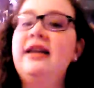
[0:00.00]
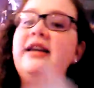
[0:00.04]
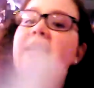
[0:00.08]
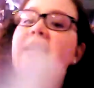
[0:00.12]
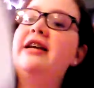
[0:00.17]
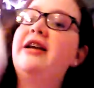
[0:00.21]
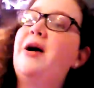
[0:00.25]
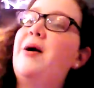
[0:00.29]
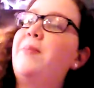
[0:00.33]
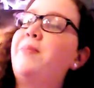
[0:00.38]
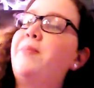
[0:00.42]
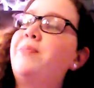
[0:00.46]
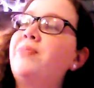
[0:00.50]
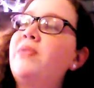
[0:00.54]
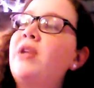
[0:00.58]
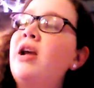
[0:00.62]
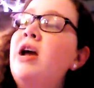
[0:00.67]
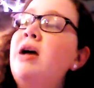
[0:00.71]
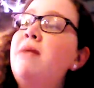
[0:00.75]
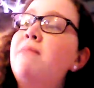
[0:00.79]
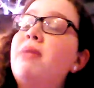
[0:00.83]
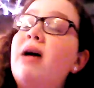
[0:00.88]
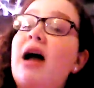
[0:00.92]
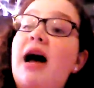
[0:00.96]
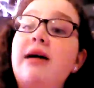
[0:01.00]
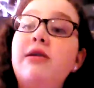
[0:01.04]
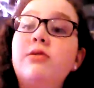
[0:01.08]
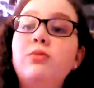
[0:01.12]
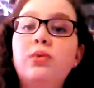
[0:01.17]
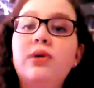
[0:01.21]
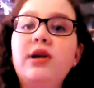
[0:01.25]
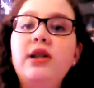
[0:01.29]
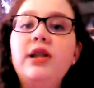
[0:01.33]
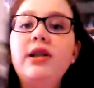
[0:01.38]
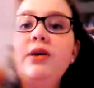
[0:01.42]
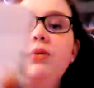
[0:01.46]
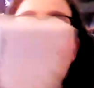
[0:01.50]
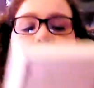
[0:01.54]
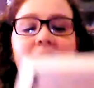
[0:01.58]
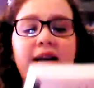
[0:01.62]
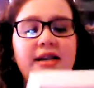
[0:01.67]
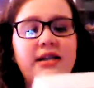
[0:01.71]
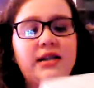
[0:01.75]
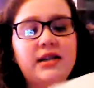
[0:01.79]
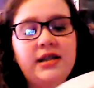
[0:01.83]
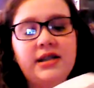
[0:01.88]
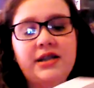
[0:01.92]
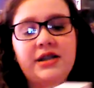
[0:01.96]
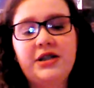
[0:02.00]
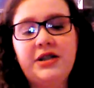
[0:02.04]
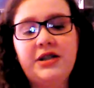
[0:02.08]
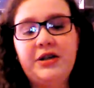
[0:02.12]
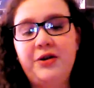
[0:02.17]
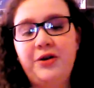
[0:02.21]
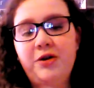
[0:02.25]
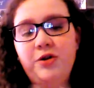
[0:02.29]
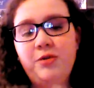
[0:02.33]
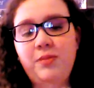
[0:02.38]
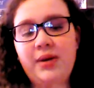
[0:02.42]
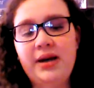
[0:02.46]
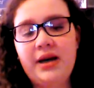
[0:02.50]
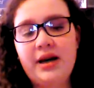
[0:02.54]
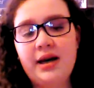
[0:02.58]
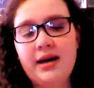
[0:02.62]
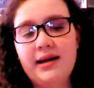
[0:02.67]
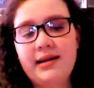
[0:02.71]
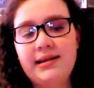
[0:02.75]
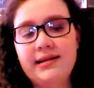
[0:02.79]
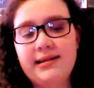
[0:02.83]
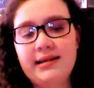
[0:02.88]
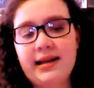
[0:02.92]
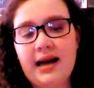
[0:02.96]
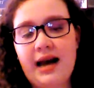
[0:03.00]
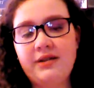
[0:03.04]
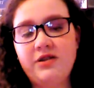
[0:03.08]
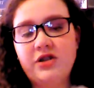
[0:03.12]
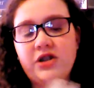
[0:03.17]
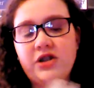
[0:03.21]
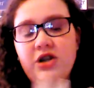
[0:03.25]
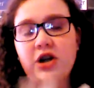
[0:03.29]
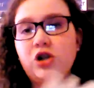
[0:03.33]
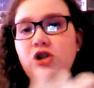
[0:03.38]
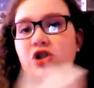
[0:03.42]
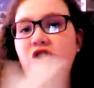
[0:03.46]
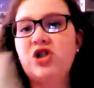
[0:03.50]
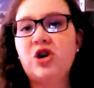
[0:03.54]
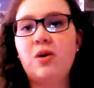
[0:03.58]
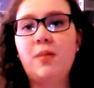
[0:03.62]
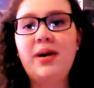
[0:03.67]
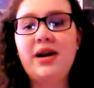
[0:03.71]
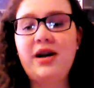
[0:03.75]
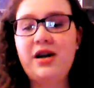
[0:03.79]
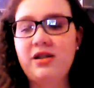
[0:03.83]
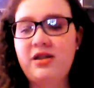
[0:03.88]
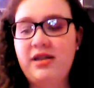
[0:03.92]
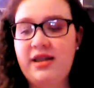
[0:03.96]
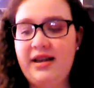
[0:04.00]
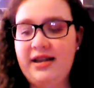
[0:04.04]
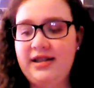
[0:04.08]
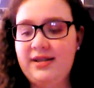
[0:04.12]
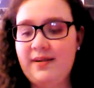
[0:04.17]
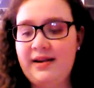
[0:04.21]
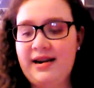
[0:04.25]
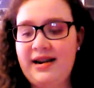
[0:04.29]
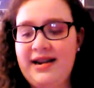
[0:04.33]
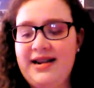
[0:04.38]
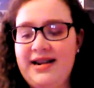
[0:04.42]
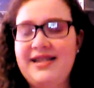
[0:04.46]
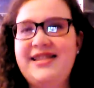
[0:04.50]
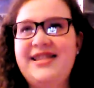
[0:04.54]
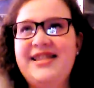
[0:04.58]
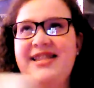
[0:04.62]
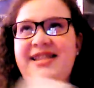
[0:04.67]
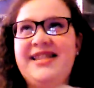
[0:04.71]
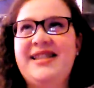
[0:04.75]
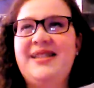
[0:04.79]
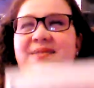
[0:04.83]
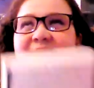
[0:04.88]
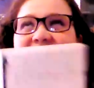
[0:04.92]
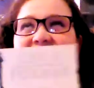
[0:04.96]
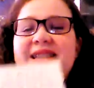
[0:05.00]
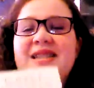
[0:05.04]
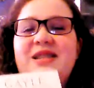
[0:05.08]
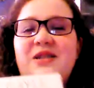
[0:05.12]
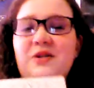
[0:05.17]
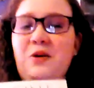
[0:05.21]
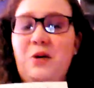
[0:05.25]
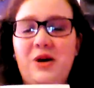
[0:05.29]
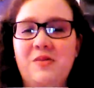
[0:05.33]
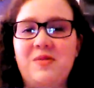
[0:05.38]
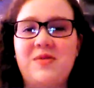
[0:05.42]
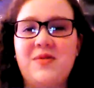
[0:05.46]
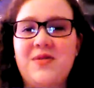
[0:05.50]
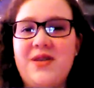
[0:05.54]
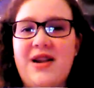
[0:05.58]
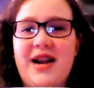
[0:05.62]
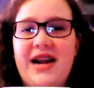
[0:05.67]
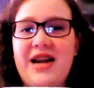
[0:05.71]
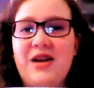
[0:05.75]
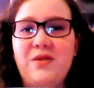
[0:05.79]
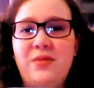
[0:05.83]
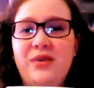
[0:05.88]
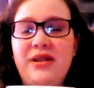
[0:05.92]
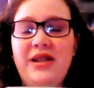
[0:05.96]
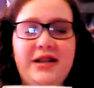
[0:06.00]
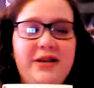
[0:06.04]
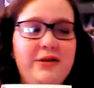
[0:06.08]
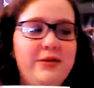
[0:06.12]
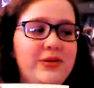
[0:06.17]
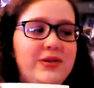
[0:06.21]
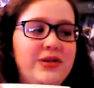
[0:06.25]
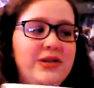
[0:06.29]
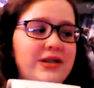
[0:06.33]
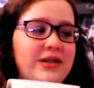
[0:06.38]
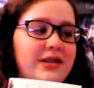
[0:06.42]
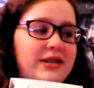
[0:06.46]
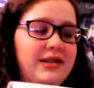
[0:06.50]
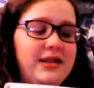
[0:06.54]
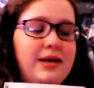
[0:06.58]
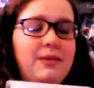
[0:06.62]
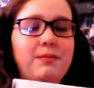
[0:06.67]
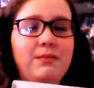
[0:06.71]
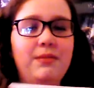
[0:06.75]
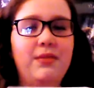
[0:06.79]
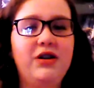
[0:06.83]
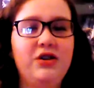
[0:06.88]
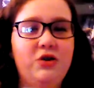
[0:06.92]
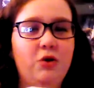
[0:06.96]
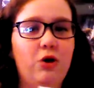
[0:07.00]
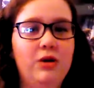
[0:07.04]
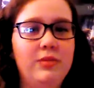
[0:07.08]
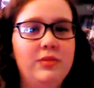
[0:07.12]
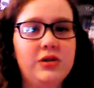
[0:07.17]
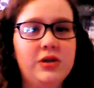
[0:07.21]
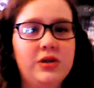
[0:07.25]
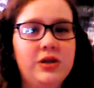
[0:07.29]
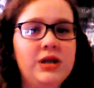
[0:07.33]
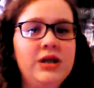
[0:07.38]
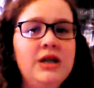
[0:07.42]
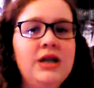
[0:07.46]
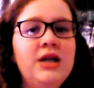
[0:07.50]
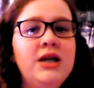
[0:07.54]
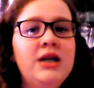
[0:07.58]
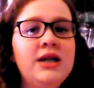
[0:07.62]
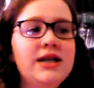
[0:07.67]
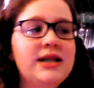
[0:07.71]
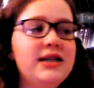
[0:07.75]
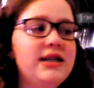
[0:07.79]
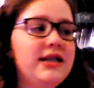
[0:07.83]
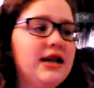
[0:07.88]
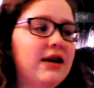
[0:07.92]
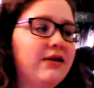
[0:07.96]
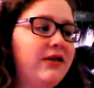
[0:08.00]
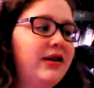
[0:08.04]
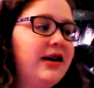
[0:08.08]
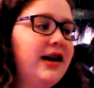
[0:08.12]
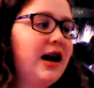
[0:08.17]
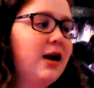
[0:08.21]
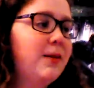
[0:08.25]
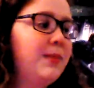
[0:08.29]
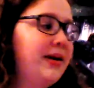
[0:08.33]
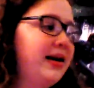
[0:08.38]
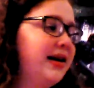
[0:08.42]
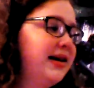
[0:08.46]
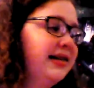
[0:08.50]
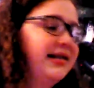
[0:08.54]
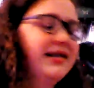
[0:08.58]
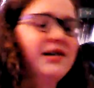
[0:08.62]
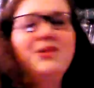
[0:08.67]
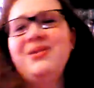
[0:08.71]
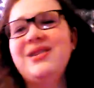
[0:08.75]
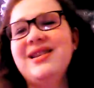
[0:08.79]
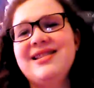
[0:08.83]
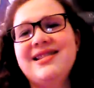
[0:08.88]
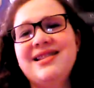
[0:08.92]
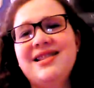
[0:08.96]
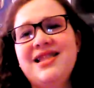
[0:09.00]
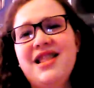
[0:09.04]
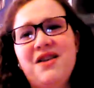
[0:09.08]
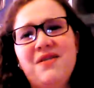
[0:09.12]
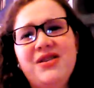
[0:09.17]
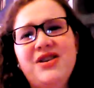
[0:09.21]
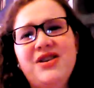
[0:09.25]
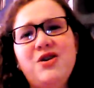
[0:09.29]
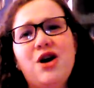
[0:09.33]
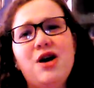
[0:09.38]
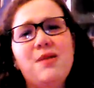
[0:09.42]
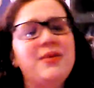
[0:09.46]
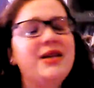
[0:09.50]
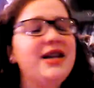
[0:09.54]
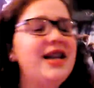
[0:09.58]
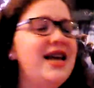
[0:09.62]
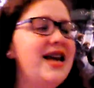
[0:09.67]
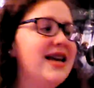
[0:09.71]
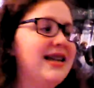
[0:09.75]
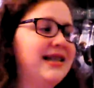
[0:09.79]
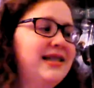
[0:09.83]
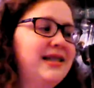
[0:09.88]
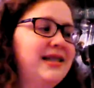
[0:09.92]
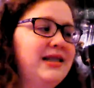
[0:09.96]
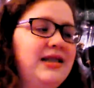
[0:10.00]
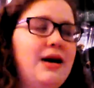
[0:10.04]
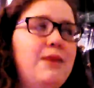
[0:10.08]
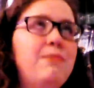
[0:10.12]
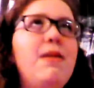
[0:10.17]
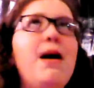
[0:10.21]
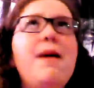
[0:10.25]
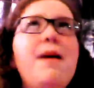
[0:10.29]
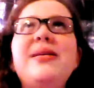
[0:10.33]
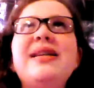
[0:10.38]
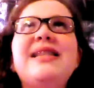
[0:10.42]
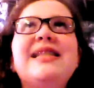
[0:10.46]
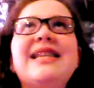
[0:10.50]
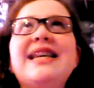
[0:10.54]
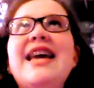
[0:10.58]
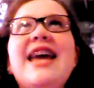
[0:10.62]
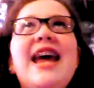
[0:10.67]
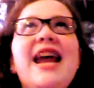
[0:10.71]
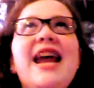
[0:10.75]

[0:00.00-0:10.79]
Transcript: you know, but I really want to get to this soon because I just heard so many good things about it and it just seems adorable and I could really use some adorable stuff right now because who doesn't love adorableness? Puppies and